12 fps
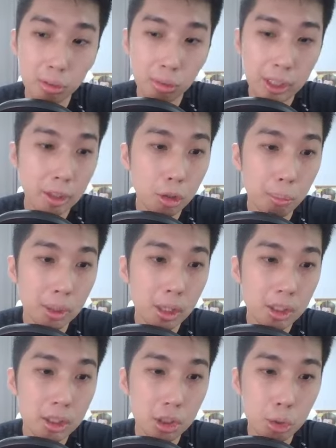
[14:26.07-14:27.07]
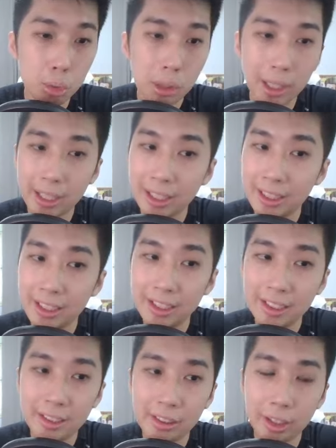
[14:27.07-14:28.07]
take note because you're
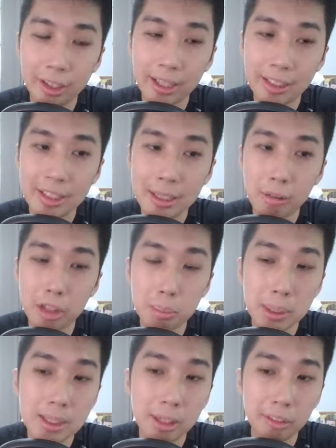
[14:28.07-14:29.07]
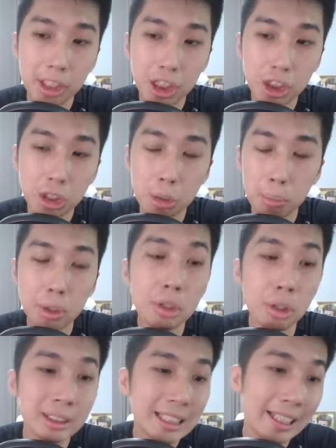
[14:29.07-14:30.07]
cutting some of the space out of the kitchen to put into
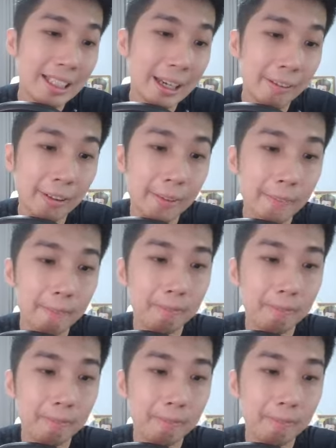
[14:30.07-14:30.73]
your study area.